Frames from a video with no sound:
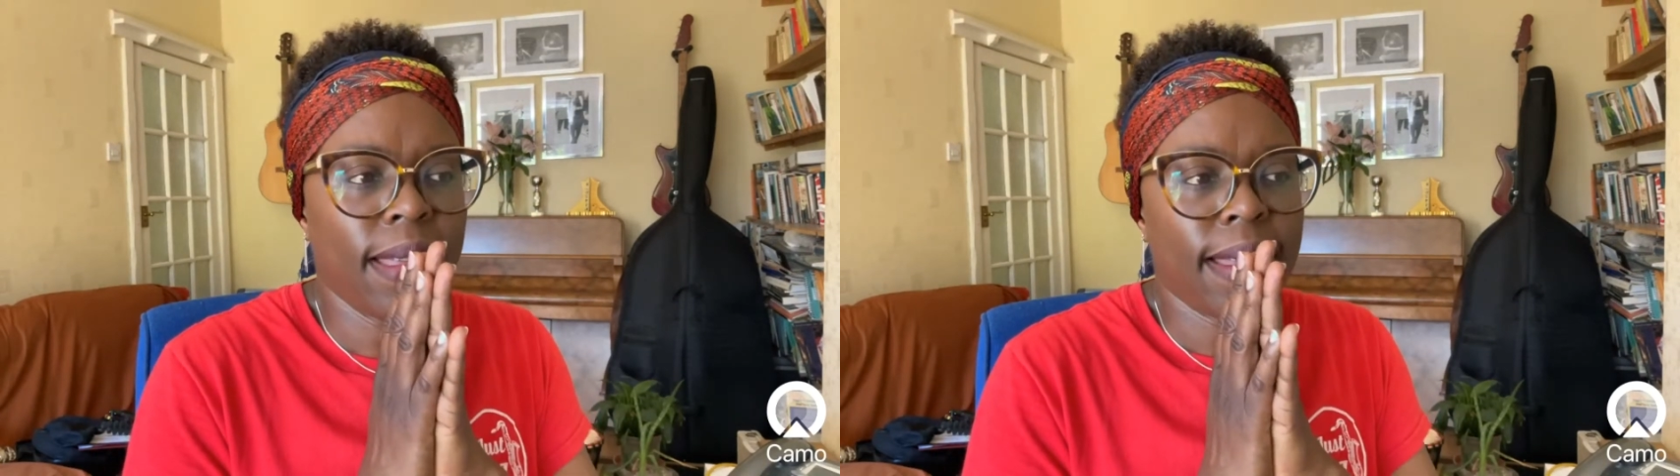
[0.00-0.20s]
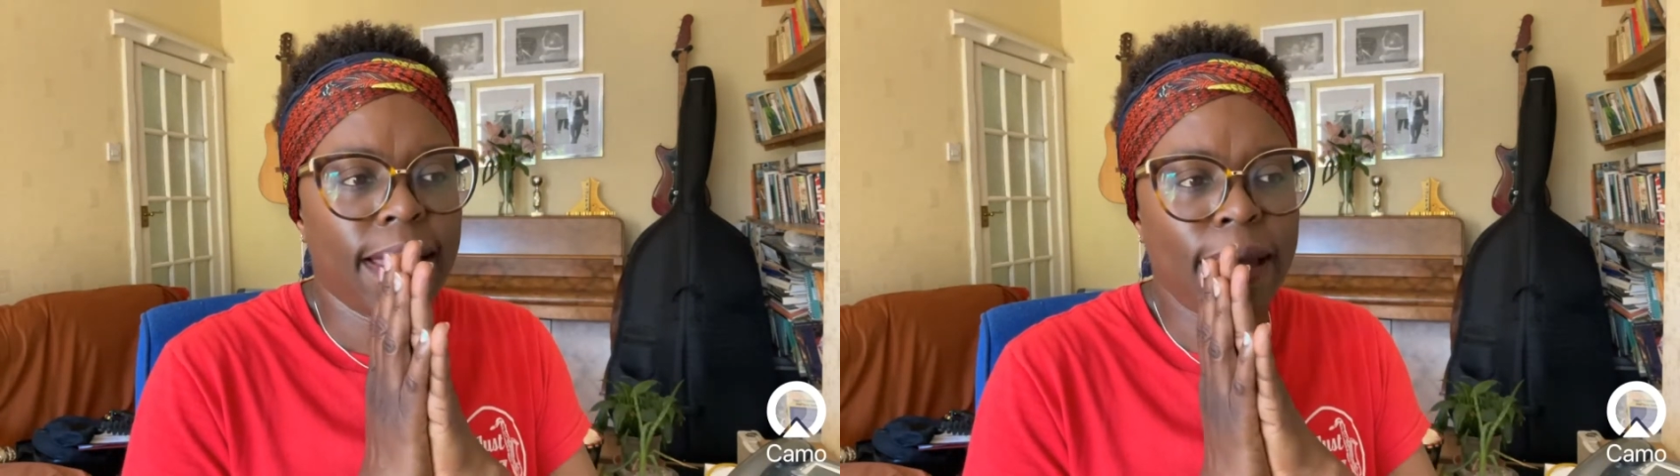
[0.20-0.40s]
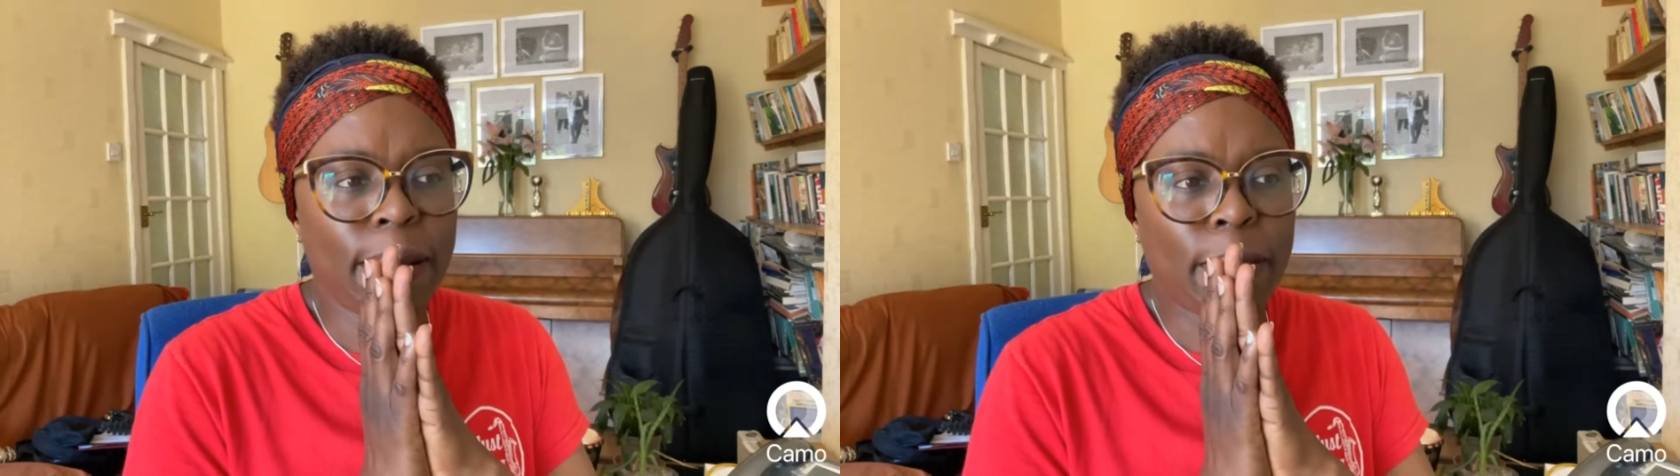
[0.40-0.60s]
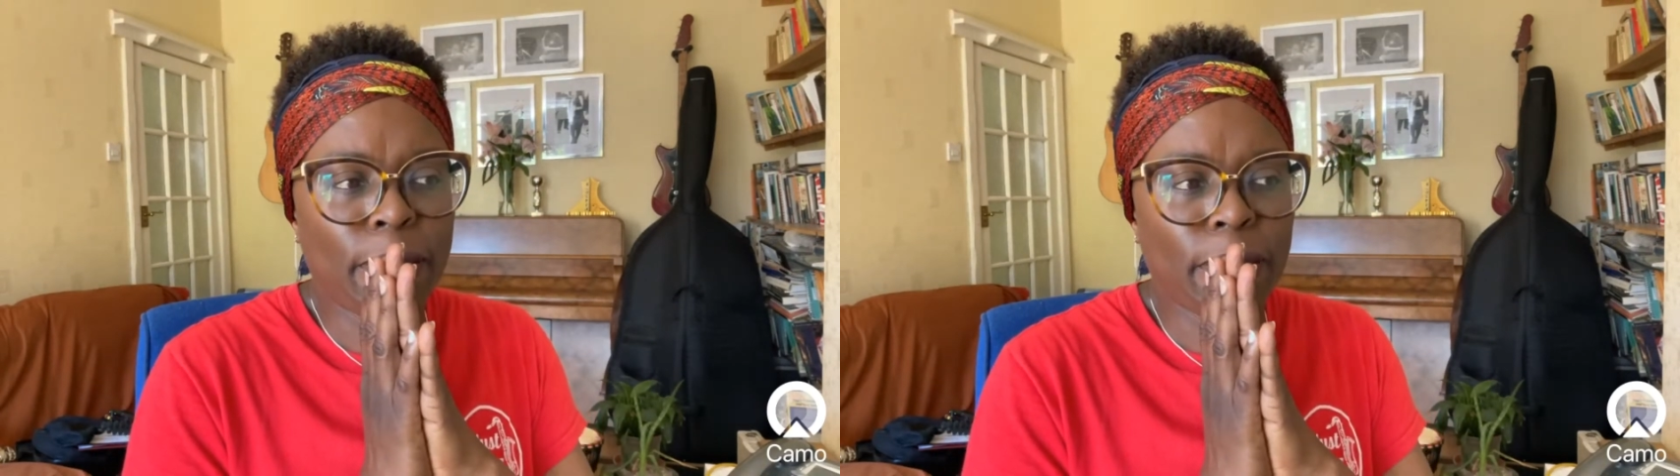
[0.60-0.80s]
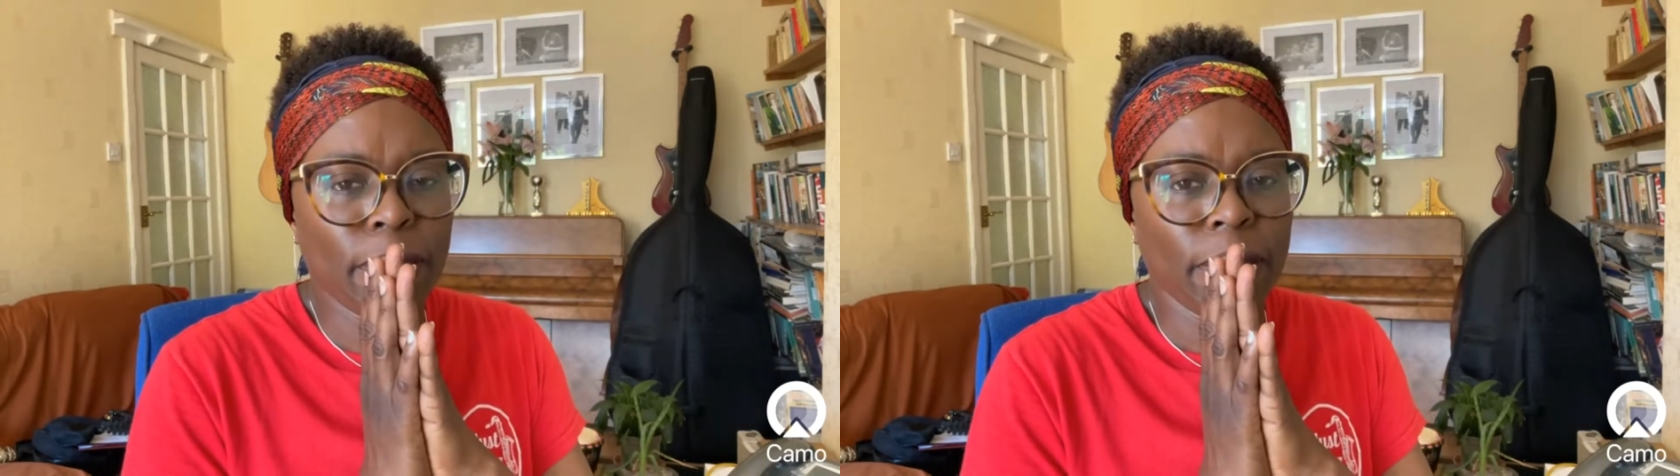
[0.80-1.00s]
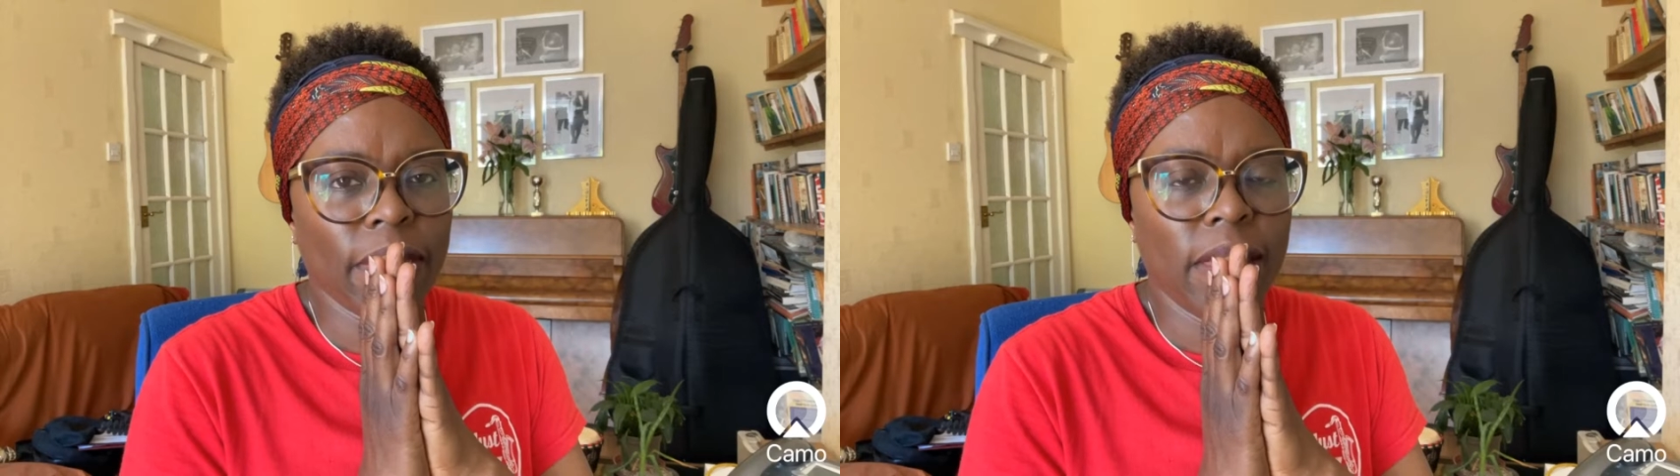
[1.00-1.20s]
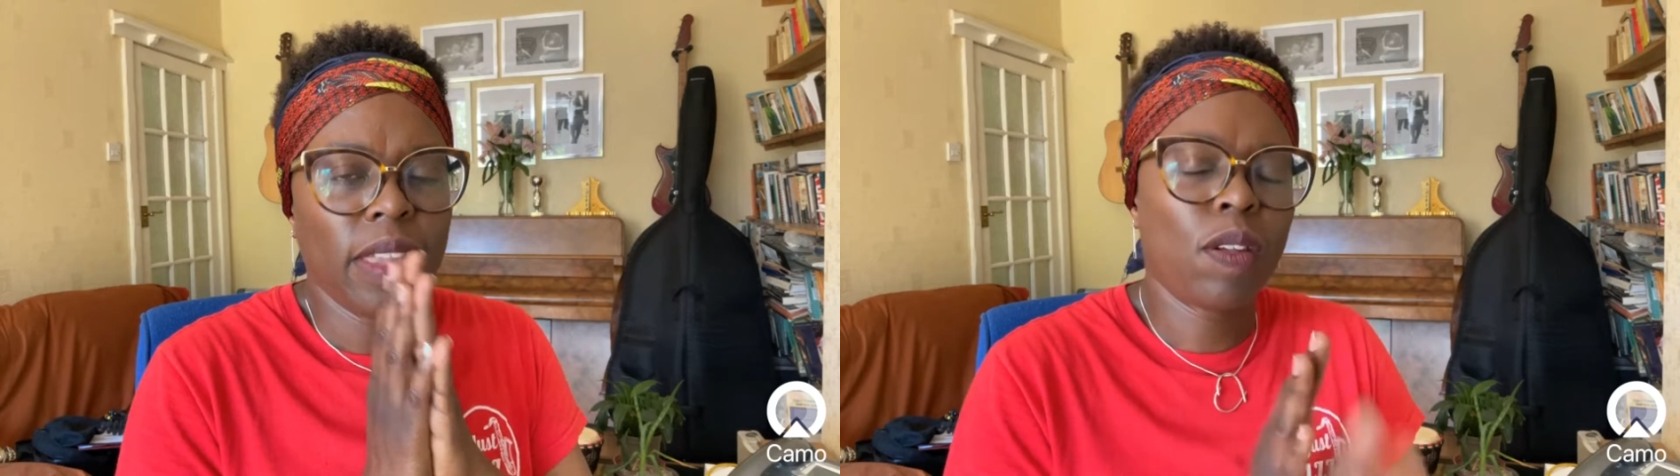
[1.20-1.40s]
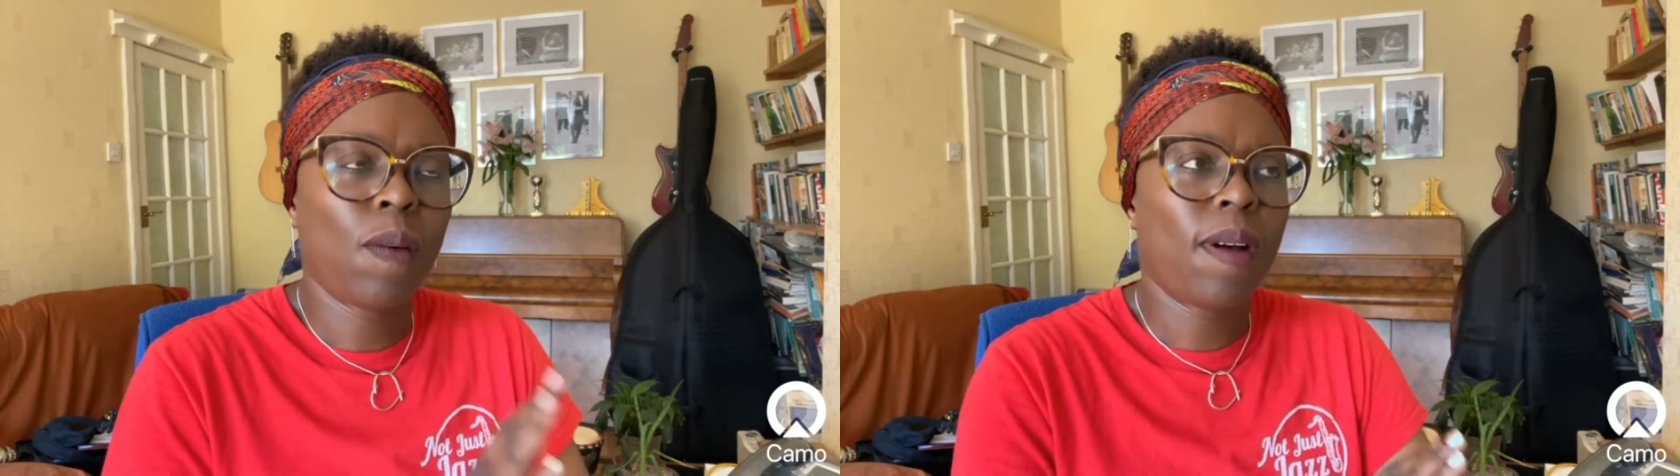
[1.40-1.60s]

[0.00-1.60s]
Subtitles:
You know,